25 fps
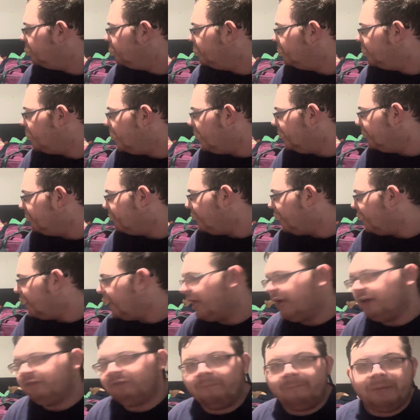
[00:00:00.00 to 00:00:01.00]
And you want to
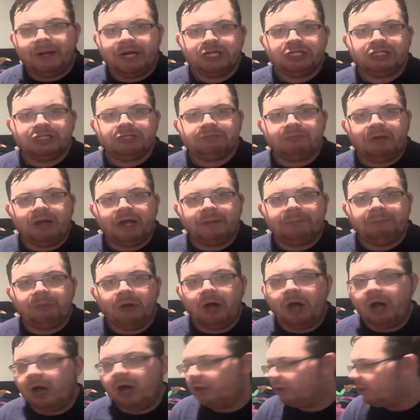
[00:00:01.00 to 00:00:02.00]
have a benchmark
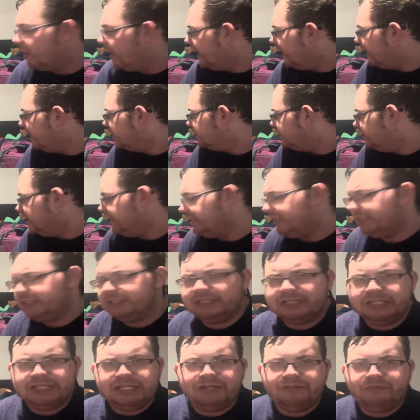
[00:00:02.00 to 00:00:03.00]
ball, like a
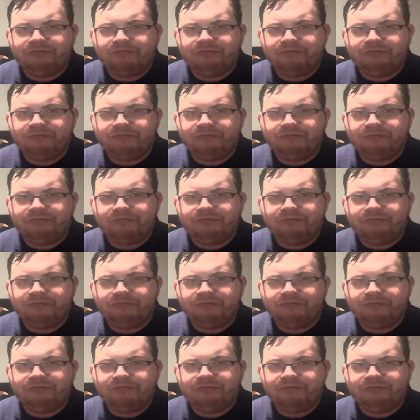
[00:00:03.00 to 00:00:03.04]
TNT,